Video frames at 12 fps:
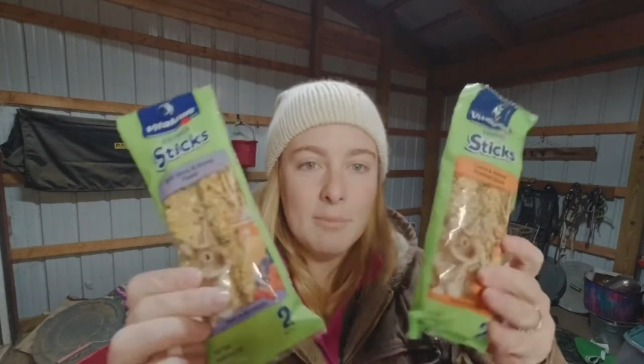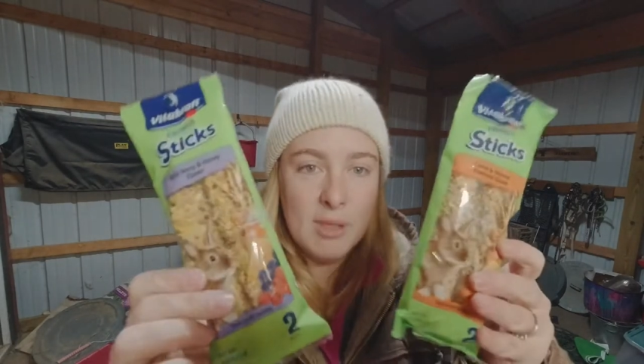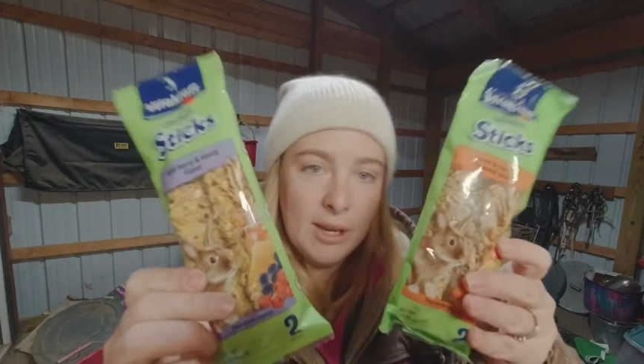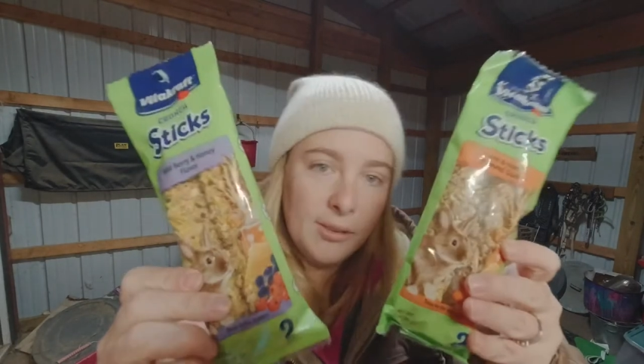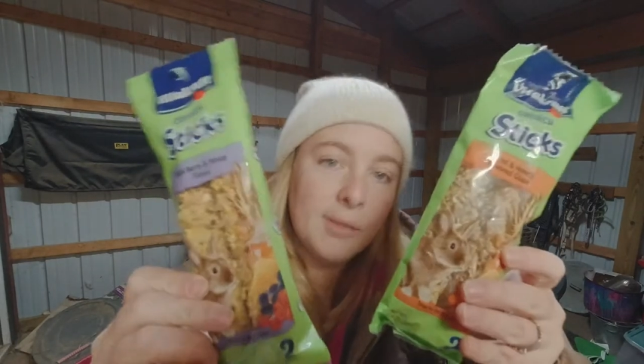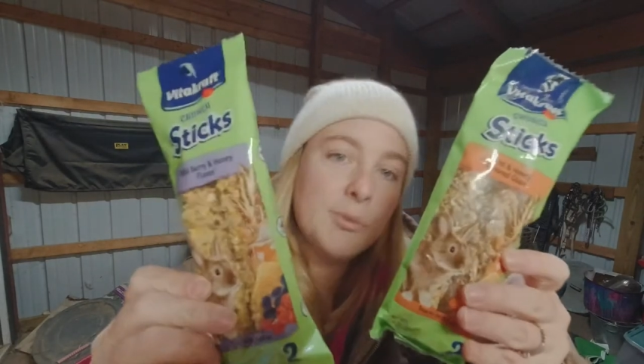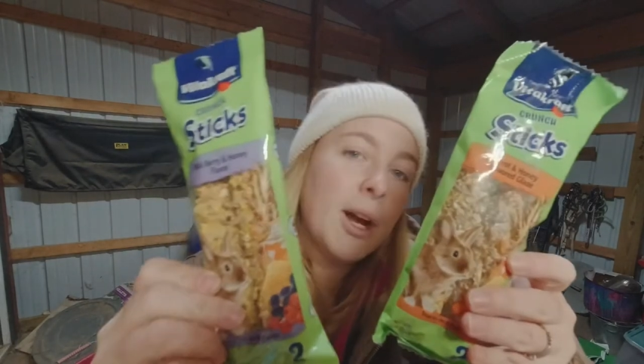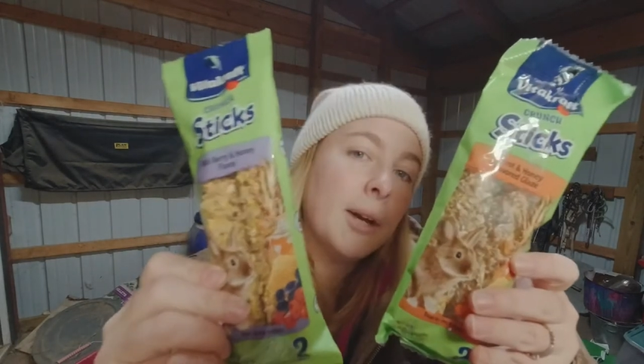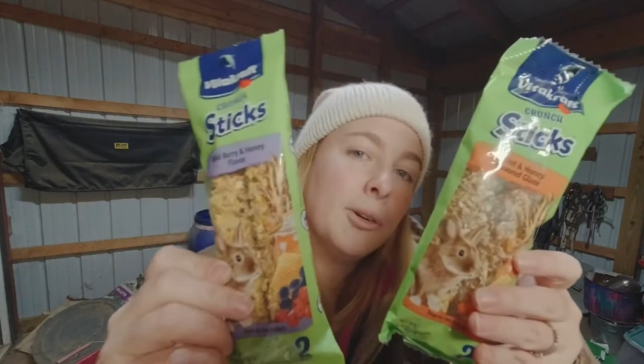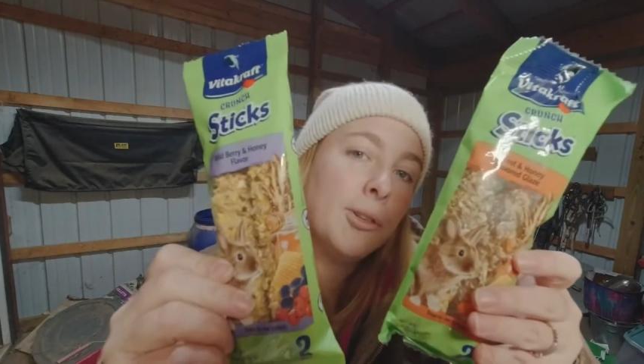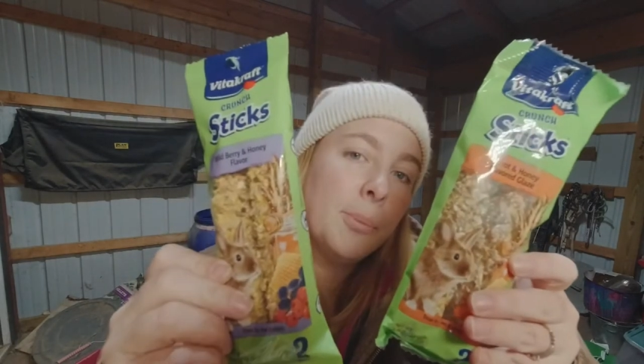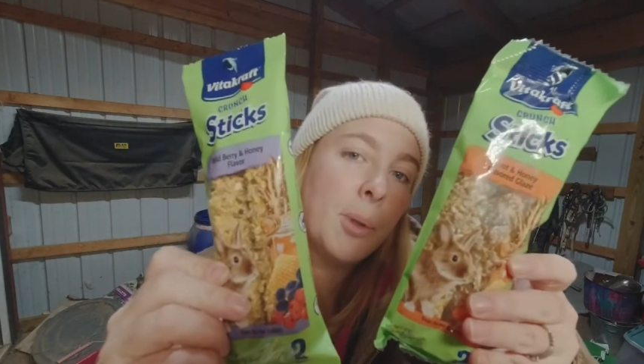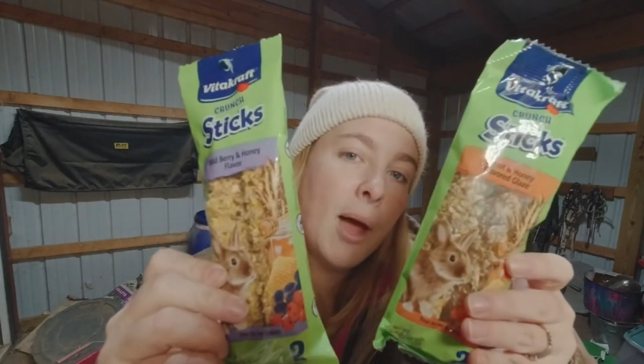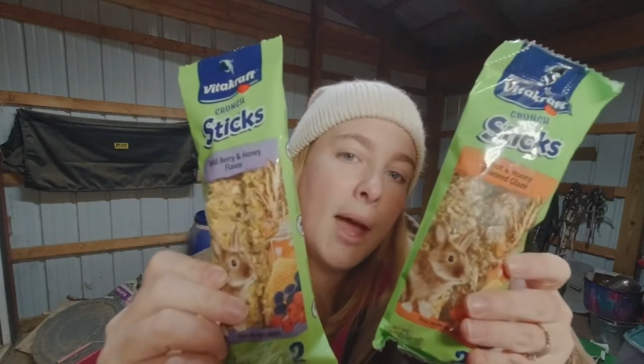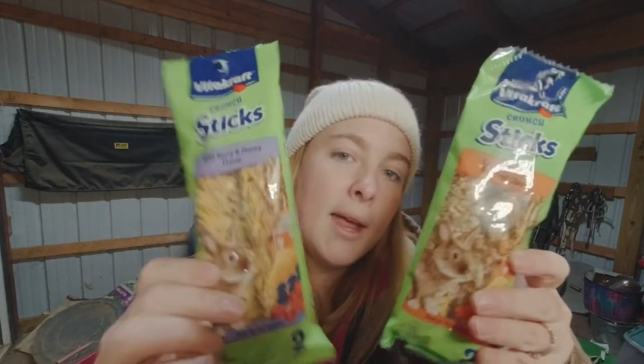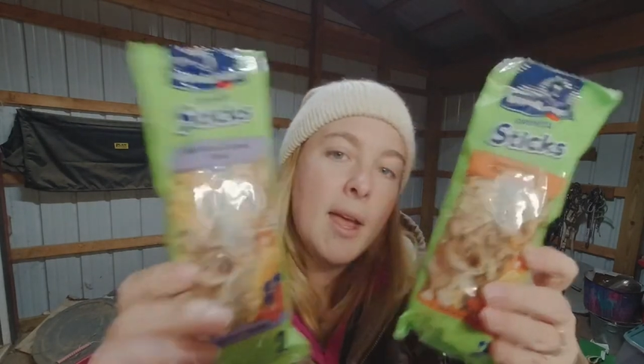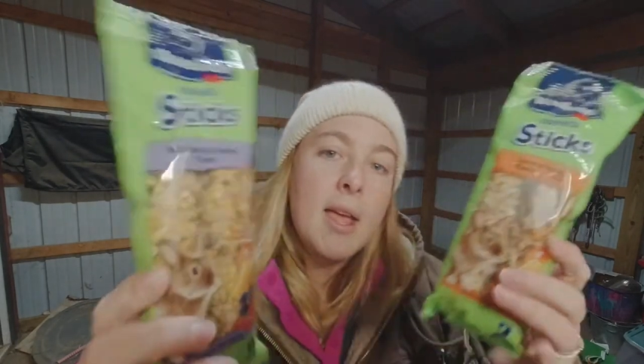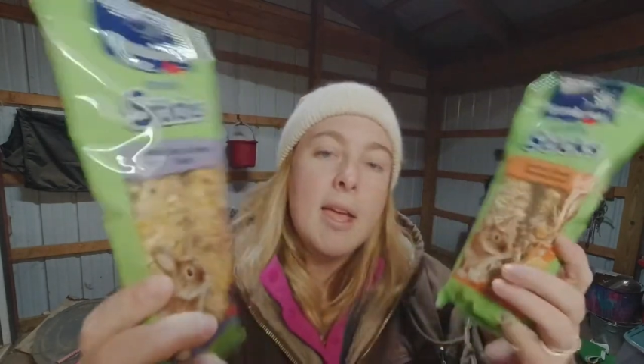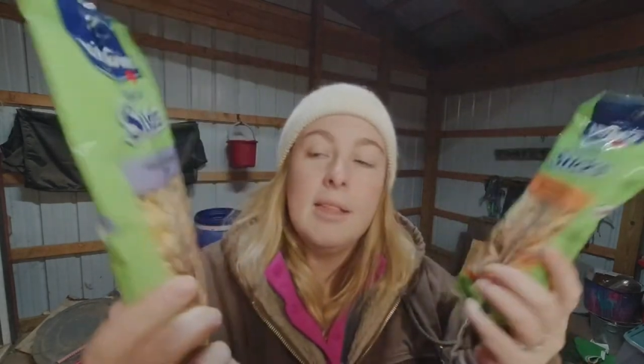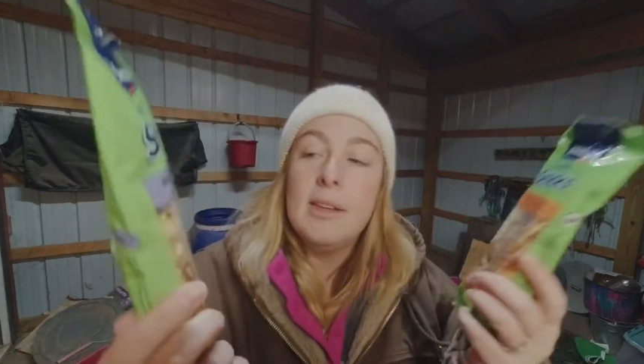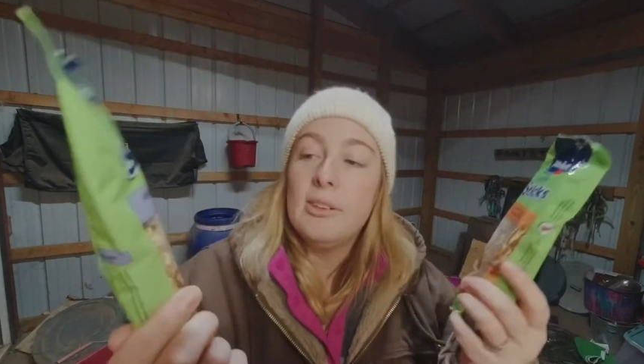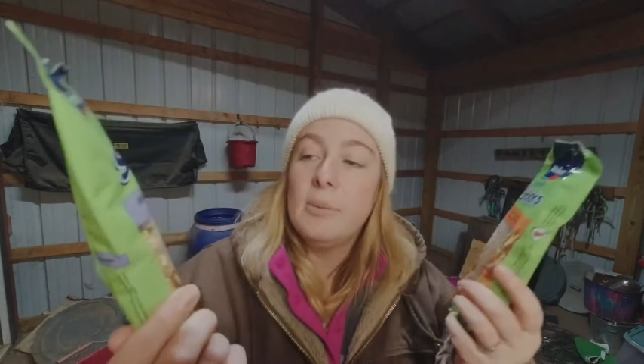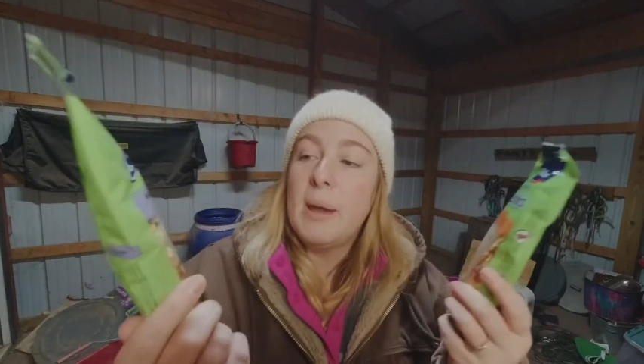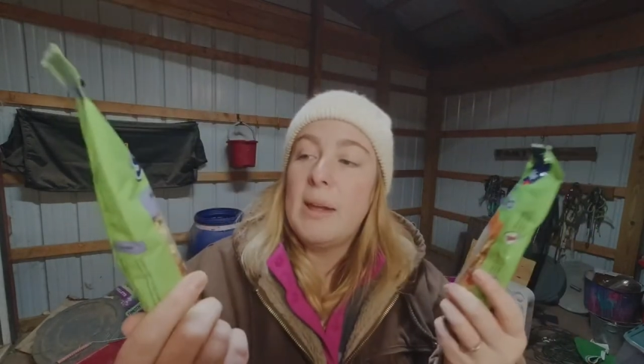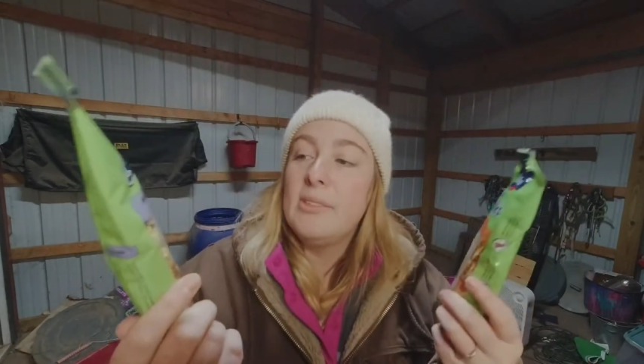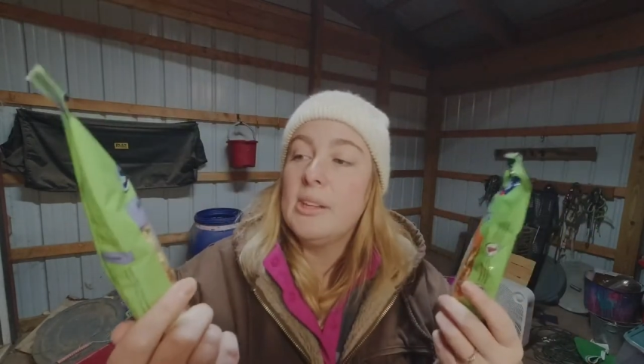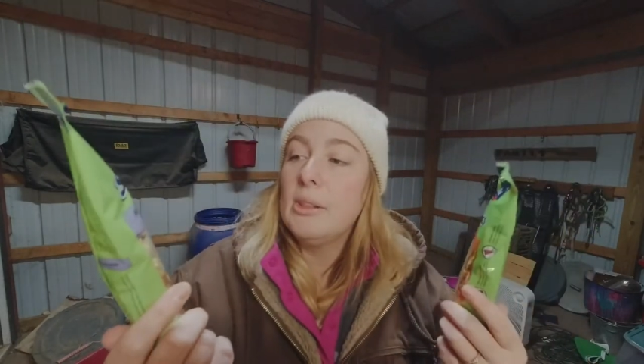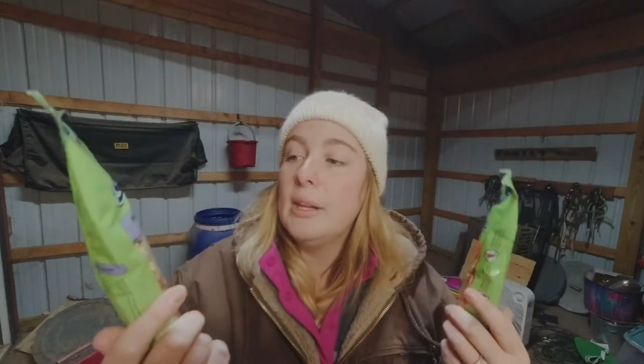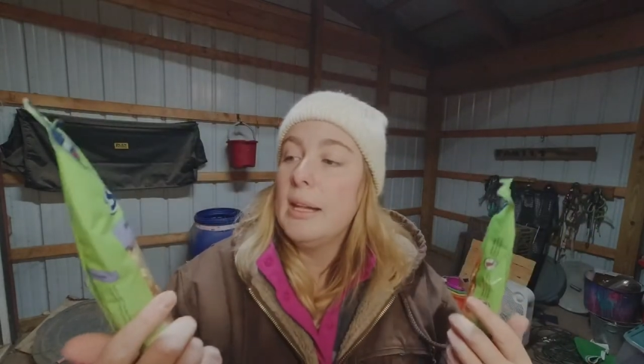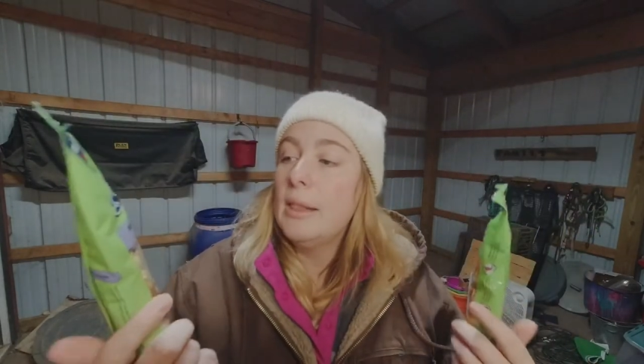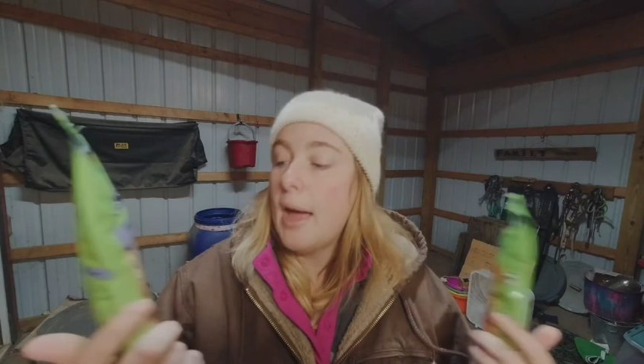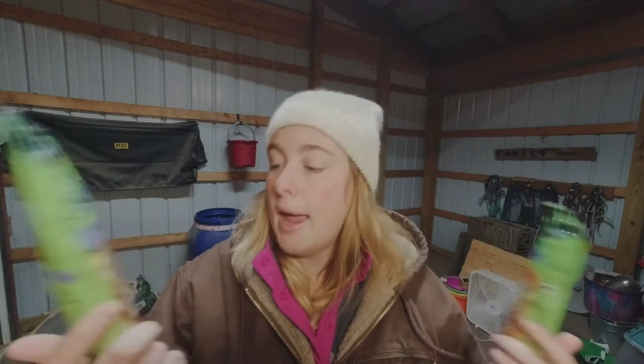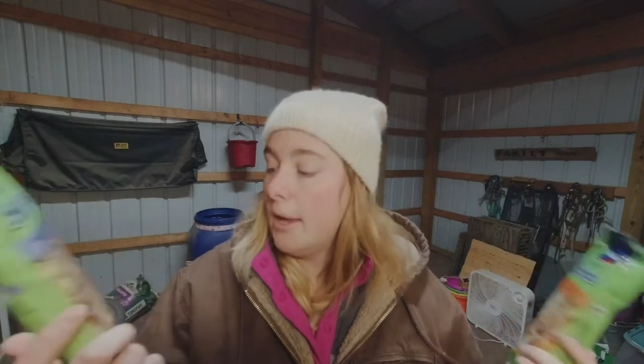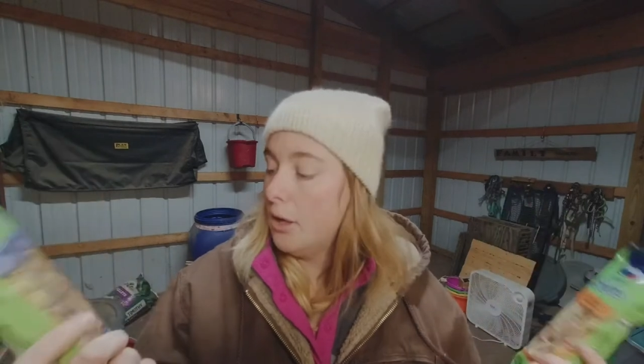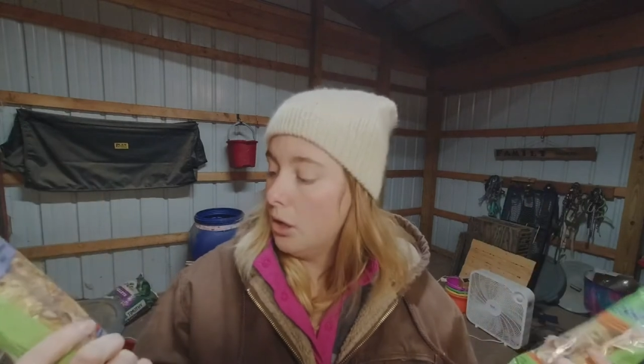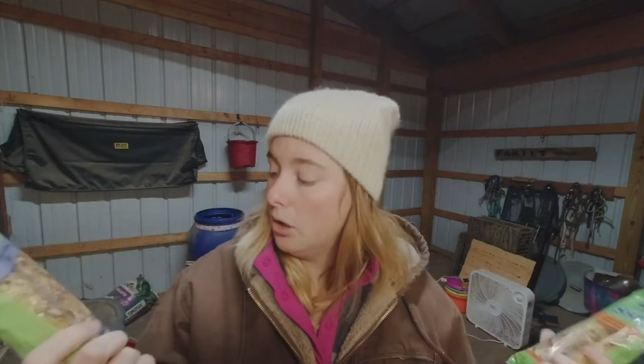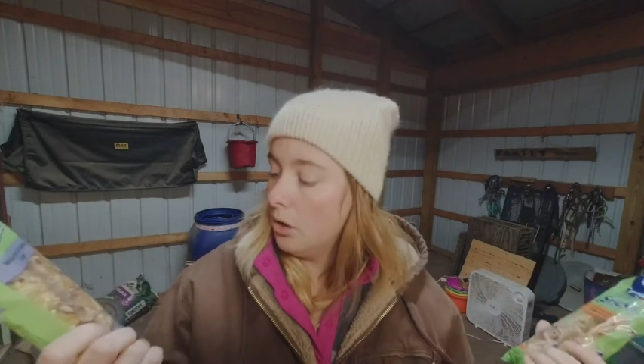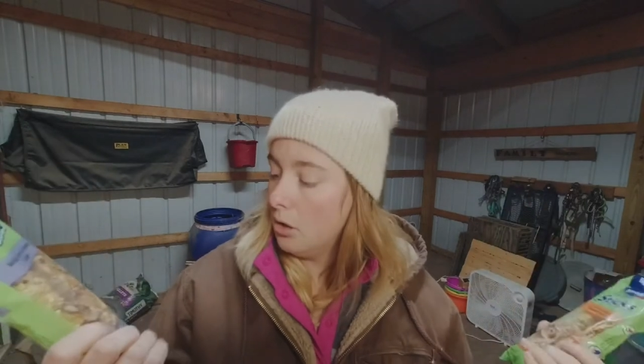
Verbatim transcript: these from Tractor Supply. These are basically like